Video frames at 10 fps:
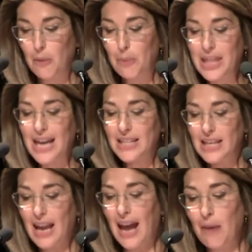But that
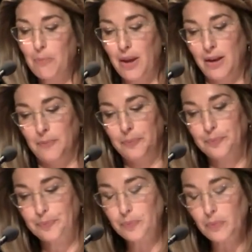didn't happen
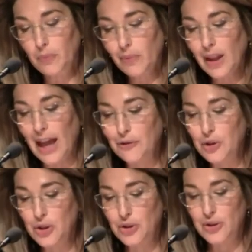
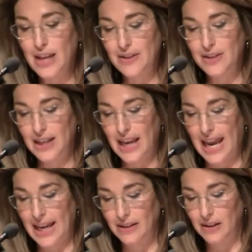after the
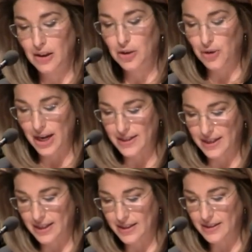2008
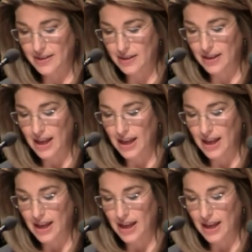crisis.